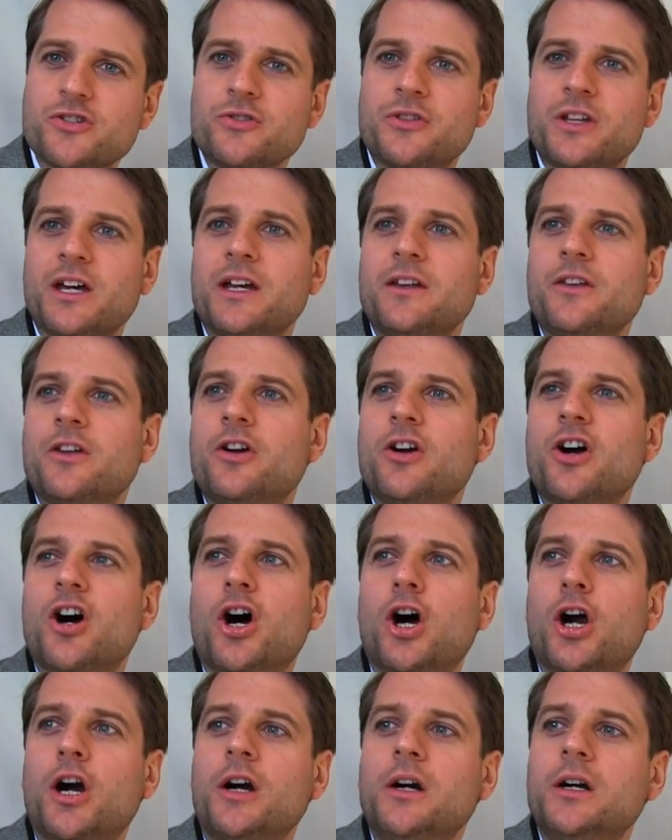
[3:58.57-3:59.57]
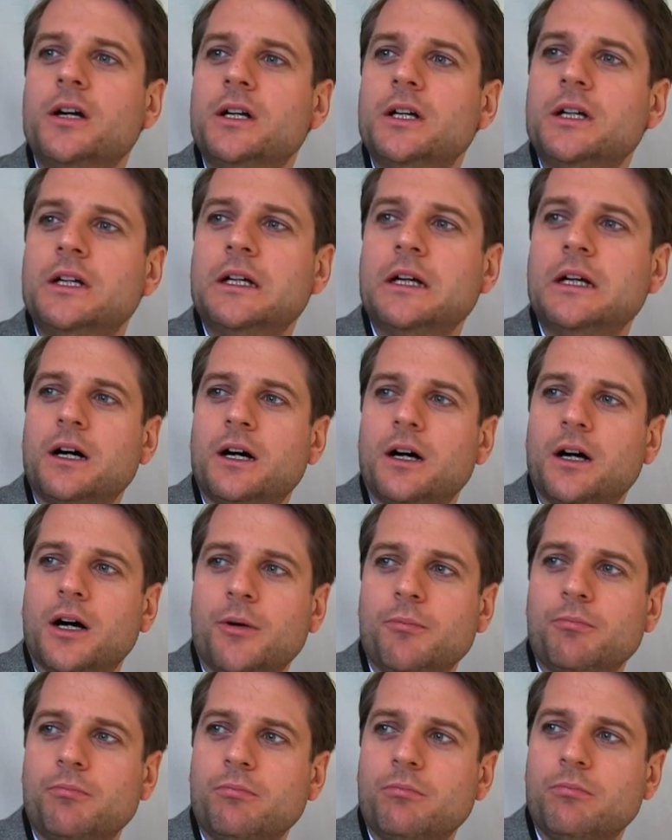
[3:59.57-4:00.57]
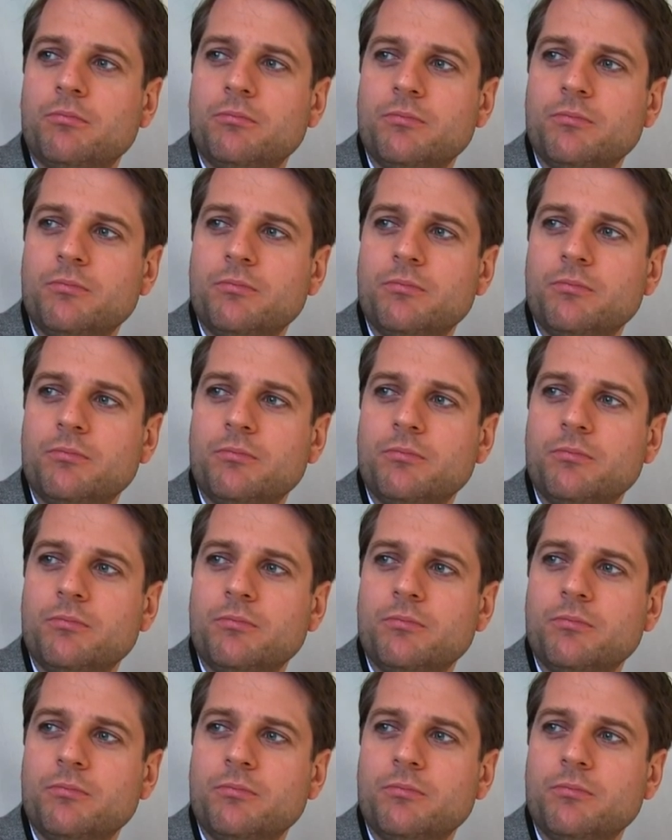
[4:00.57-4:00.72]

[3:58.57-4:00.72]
Today there are um,